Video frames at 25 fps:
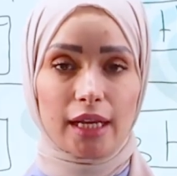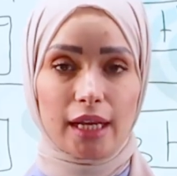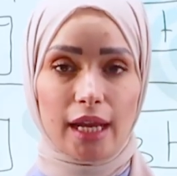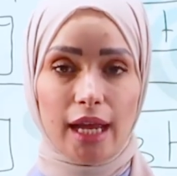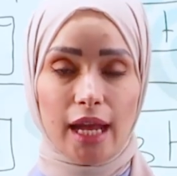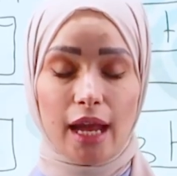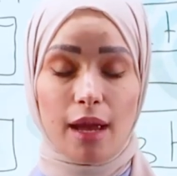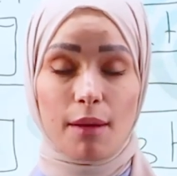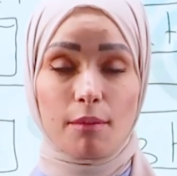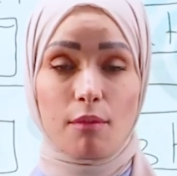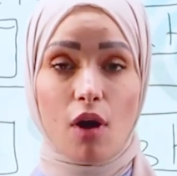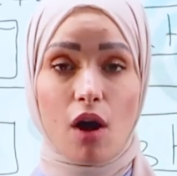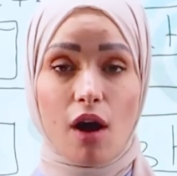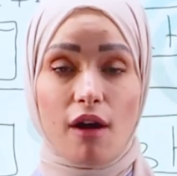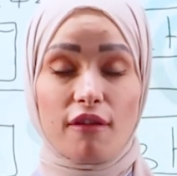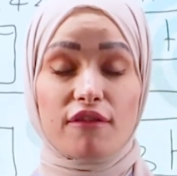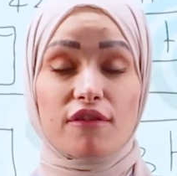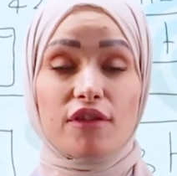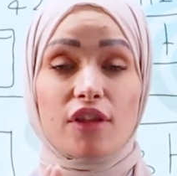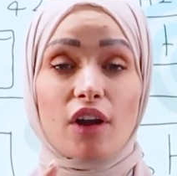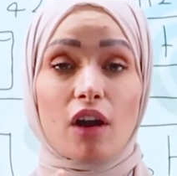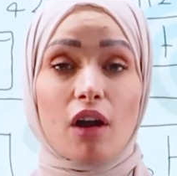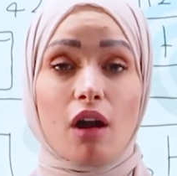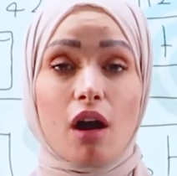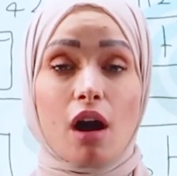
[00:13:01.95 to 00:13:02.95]
name
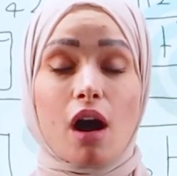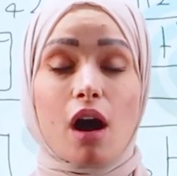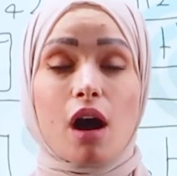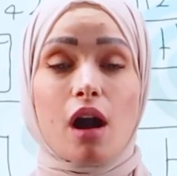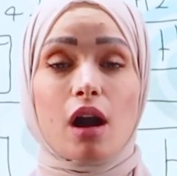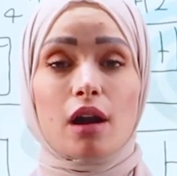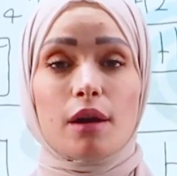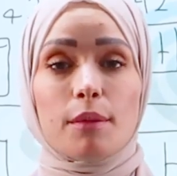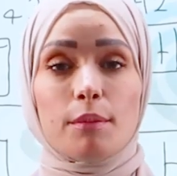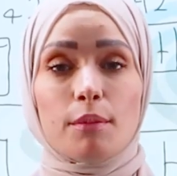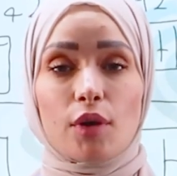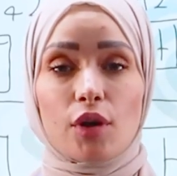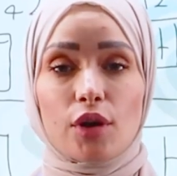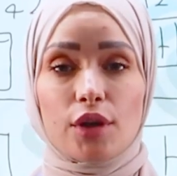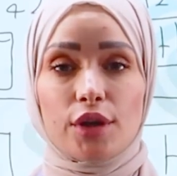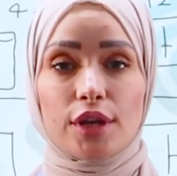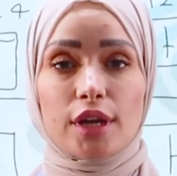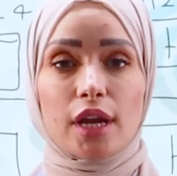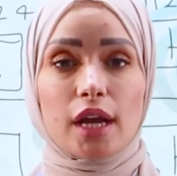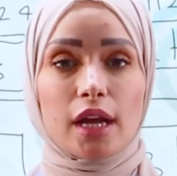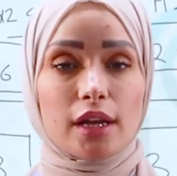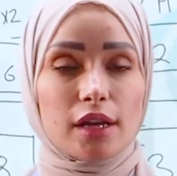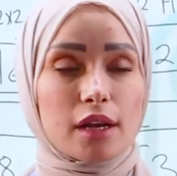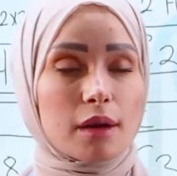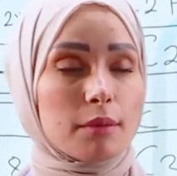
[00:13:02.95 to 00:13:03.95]
of the
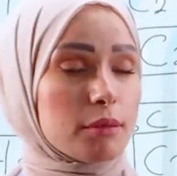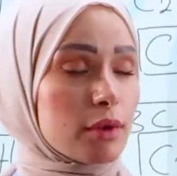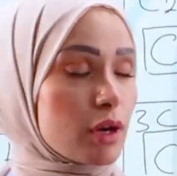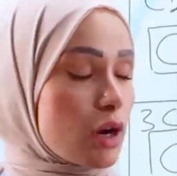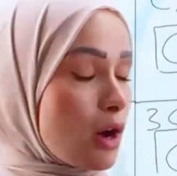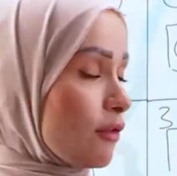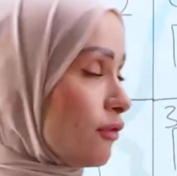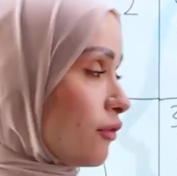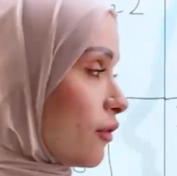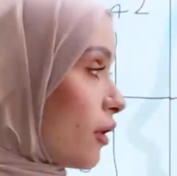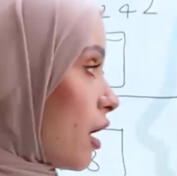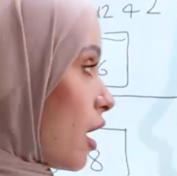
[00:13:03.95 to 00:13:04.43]
carbon, number of